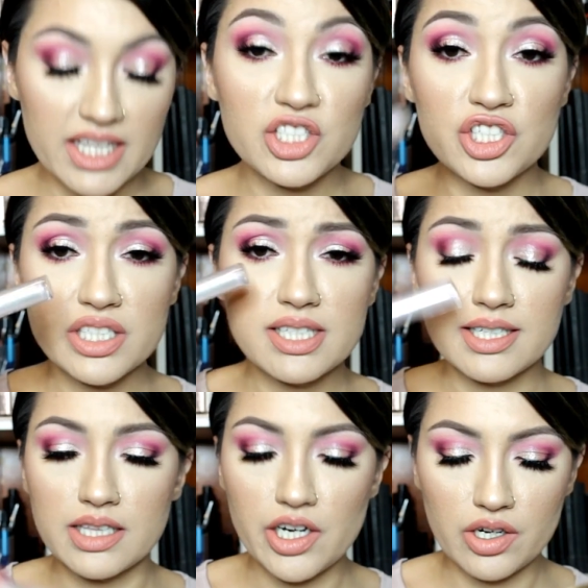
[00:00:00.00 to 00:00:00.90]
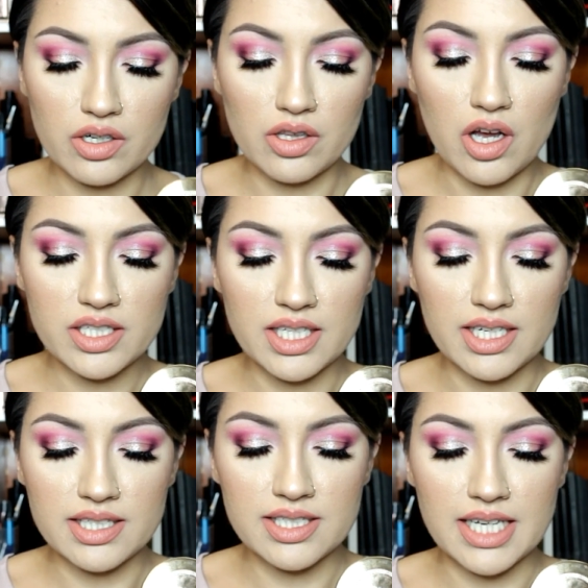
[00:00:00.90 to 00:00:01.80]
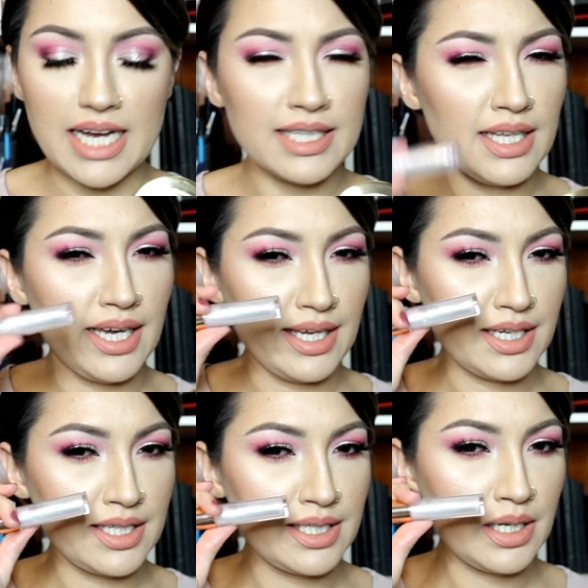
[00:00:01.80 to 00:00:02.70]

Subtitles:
It's just a clear gloss, and it's got like,